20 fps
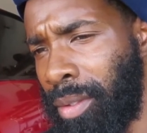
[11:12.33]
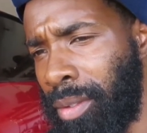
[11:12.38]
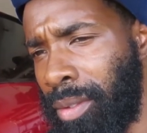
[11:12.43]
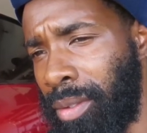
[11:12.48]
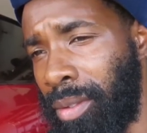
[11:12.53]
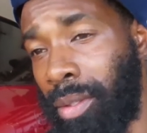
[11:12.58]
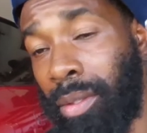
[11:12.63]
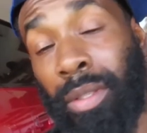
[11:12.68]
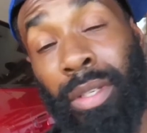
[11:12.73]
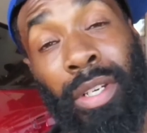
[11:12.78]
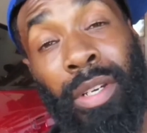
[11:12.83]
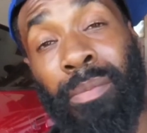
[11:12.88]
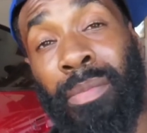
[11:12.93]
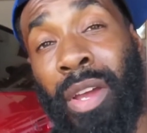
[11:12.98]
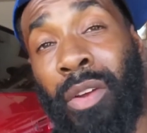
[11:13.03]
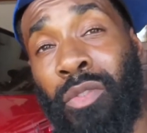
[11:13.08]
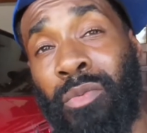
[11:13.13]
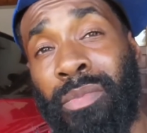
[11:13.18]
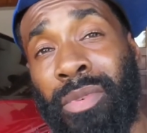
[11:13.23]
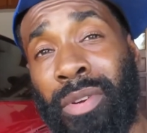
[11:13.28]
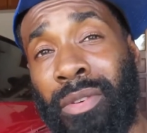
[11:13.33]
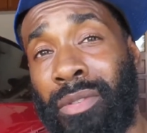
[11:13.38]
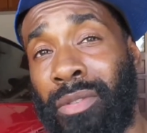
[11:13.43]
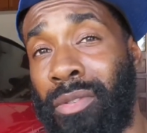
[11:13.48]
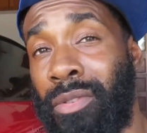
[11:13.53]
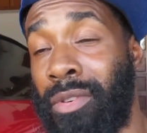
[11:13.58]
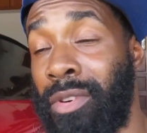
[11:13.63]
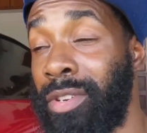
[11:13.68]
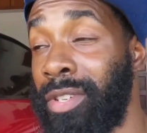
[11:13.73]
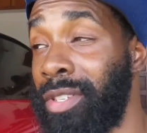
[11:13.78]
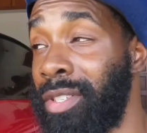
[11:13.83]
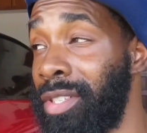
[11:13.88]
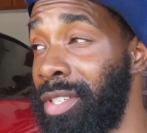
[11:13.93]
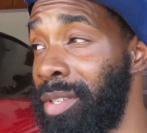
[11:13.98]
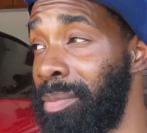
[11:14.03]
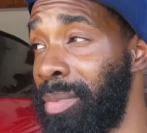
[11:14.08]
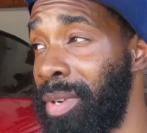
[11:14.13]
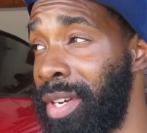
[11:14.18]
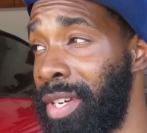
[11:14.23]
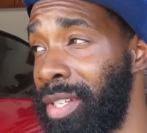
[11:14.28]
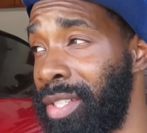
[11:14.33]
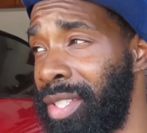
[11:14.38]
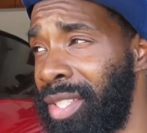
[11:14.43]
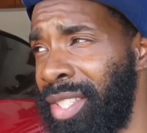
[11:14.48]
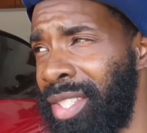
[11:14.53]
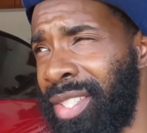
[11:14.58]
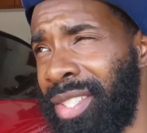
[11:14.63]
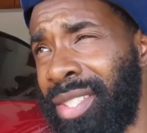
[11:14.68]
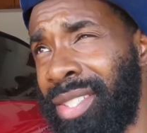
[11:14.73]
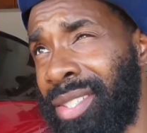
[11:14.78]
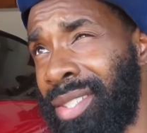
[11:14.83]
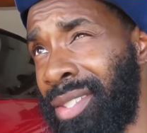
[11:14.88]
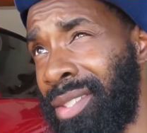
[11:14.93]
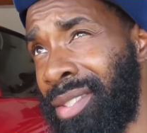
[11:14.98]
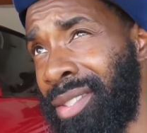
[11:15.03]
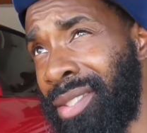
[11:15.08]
So yeah, man, we've been on quarantine, man, since